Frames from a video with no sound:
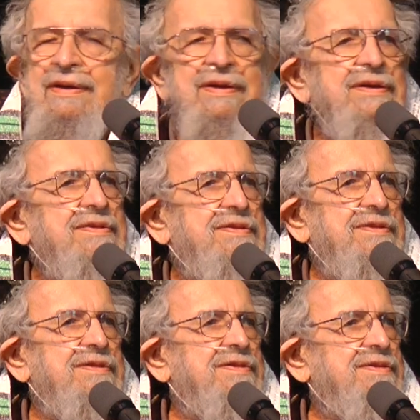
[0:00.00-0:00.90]
he
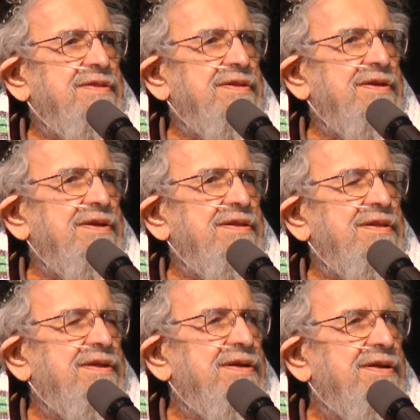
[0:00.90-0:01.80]
sits
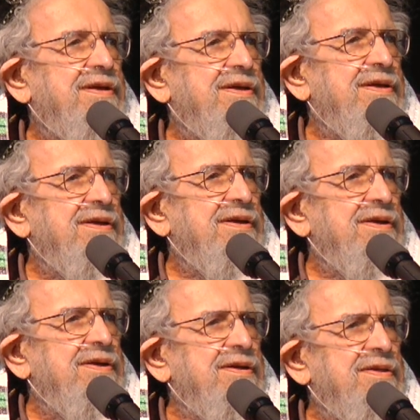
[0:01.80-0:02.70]
and
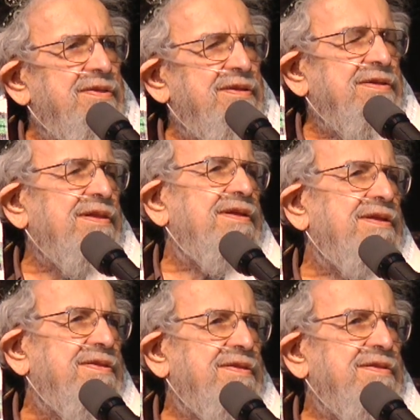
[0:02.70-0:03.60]
suddenly
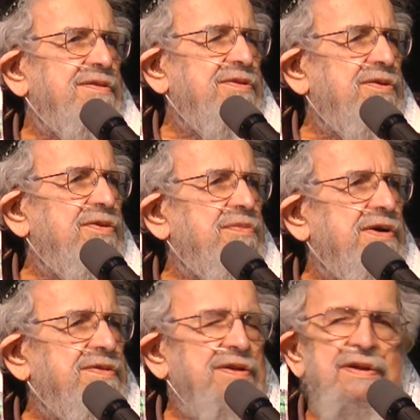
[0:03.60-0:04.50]
he says, you know,
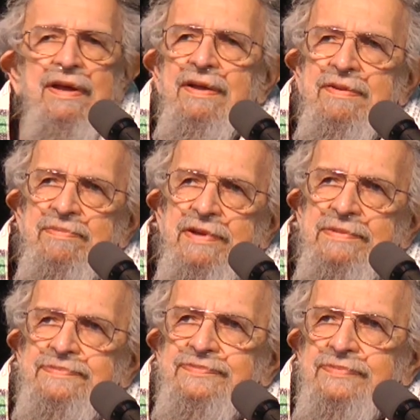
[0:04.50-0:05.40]
my son asked
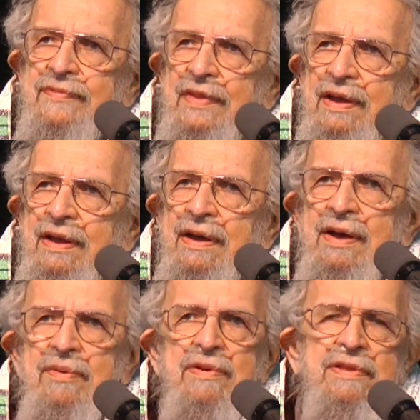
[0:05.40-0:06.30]
me
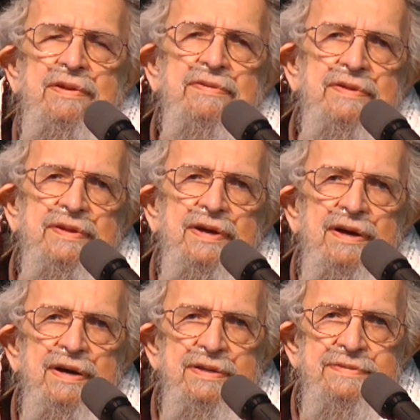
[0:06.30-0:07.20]
whether there's a
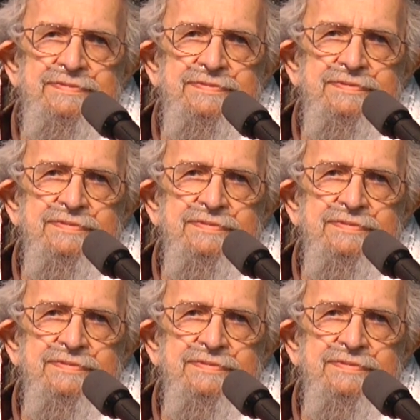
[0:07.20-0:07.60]
God.